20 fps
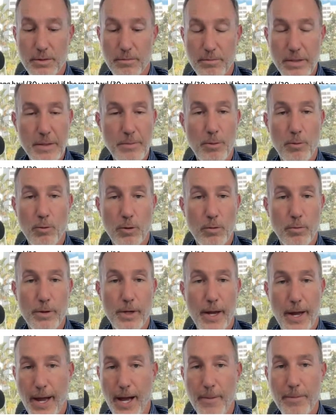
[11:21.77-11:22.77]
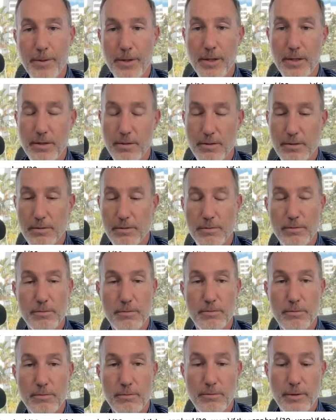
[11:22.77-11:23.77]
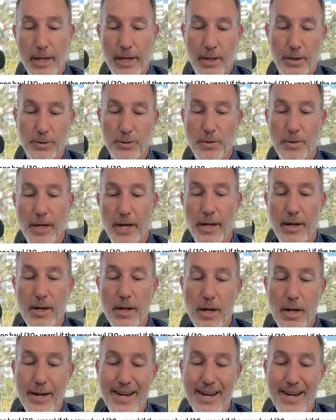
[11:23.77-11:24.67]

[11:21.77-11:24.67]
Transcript: people will be happy, and they'll do that.